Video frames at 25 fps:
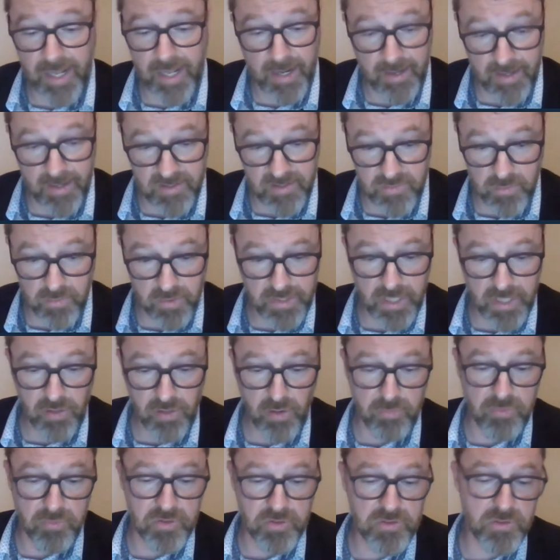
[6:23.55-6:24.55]
and networking
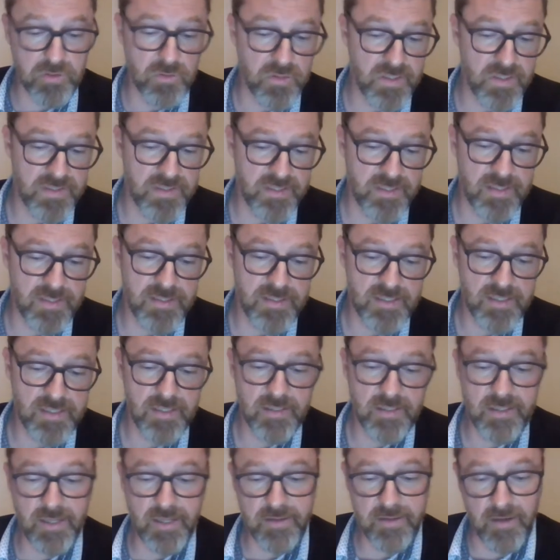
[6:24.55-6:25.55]
opportunities
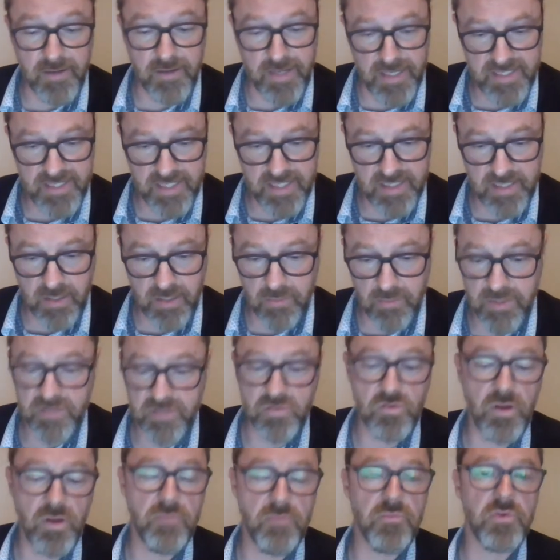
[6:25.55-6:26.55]
that are necessary
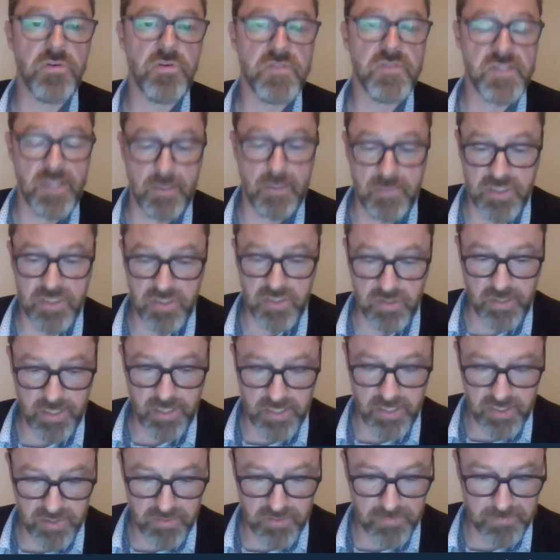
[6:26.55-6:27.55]
to improve STEM
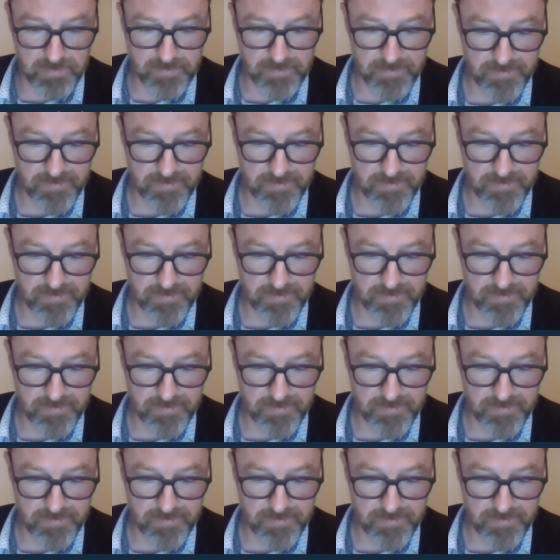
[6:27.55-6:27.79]
education.